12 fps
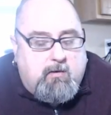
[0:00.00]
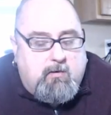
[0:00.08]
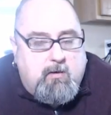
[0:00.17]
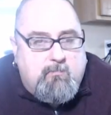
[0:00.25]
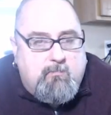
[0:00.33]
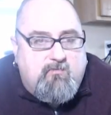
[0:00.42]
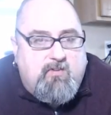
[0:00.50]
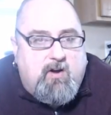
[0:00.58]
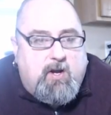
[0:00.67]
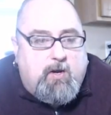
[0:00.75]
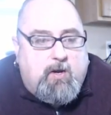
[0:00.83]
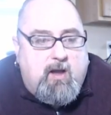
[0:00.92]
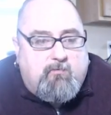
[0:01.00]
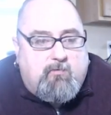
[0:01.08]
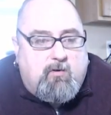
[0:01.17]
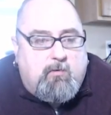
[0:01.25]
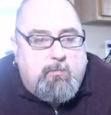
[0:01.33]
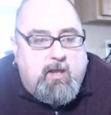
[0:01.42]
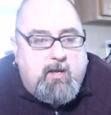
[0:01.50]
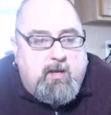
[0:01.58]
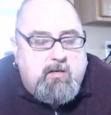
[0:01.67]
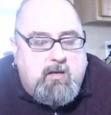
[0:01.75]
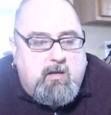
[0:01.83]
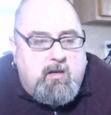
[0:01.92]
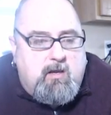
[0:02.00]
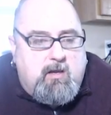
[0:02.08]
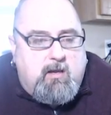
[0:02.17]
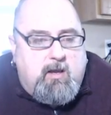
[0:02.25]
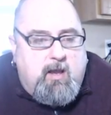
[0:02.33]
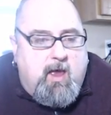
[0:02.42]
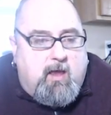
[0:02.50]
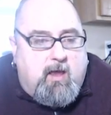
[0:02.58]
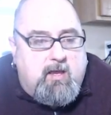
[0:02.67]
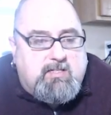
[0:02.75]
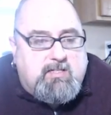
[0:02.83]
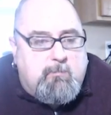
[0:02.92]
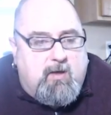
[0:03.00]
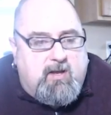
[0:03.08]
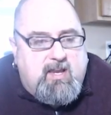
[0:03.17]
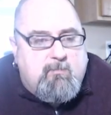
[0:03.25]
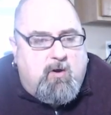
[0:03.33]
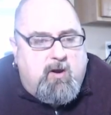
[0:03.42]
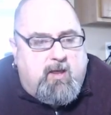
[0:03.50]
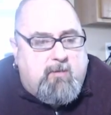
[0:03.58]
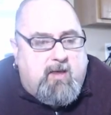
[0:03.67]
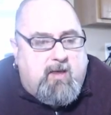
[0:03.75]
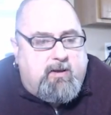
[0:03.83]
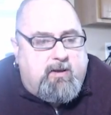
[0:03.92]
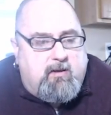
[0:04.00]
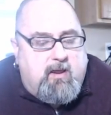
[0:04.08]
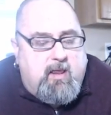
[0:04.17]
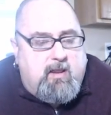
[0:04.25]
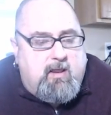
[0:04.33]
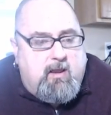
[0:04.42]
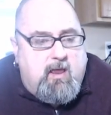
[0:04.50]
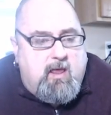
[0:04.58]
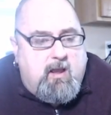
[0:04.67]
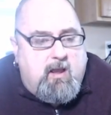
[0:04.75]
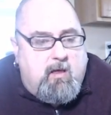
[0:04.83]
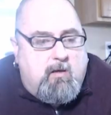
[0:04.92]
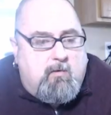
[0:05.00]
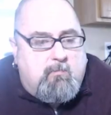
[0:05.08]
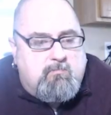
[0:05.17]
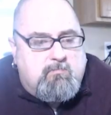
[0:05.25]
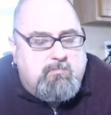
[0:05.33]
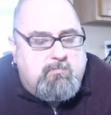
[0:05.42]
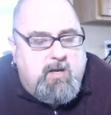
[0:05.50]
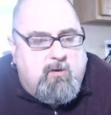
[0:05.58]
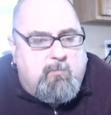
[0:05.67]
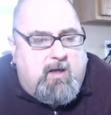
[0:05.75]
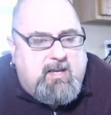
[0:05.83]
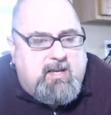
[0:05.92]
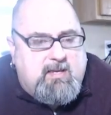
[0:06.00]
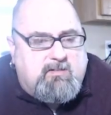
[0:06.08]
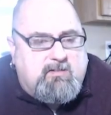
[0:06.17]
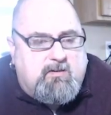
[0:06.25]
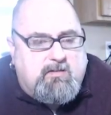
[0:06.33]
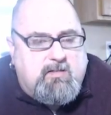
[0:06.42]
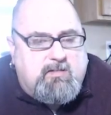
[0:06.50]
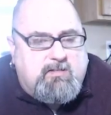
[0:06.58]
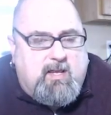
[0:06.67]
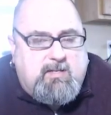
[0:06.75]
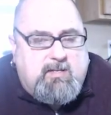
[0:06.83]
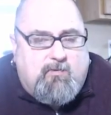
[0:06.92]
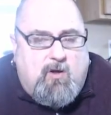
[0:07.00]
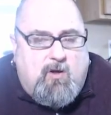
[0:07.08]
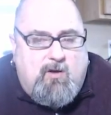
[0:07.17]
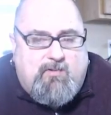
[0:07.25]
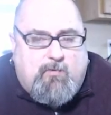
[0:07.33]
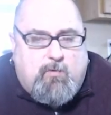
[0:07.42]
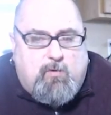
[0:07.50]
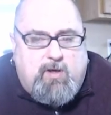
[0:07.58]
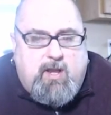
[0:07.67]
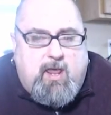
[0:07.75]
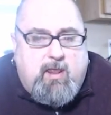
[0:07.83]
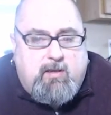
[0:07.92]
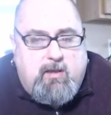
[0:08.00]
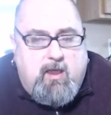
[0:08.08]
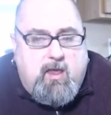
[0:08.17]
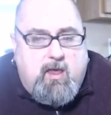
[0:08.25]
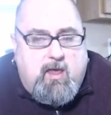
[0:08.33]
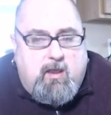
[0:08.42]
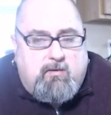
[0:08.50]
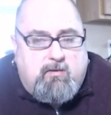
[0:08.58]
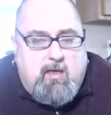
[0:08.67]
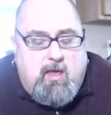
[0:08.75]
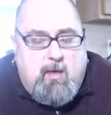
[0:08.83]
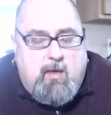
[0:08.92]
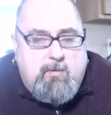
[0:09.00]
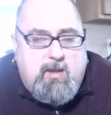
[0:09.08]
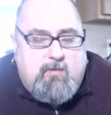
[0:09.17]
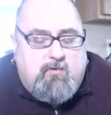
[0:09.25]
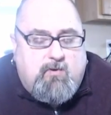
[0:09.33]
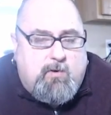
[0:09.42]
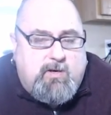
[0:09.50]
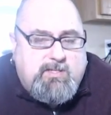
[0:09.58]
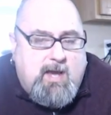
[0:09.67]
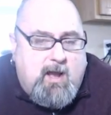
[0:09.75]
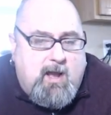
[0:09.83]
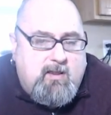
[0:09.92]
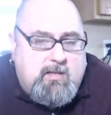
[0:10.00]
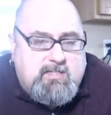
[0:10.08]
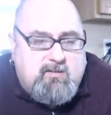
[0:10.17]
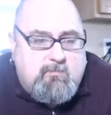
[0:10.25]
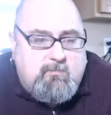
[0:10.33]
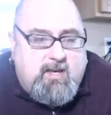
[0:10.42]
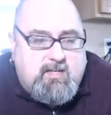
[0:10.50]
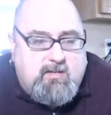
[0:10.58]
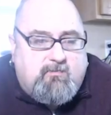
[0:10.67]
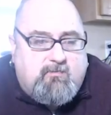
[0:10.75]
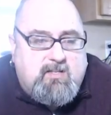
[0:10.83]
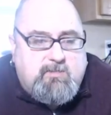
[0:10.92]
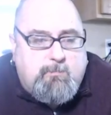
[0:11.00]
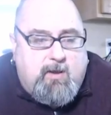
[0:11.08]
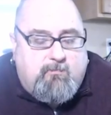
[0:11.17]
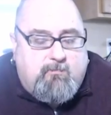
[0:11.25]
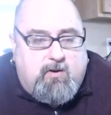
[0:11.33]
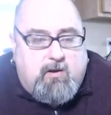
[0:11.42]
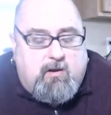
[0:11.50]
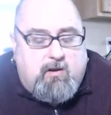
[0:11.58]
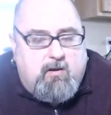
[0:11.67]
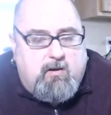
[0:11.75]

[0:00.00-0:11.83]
am very grateful. But, yeah, it's a Monday morning, man. And you know, Mondays are just, like, difficult for everyone. And I mean, if you're retired, it doesn't make a difference. But if you're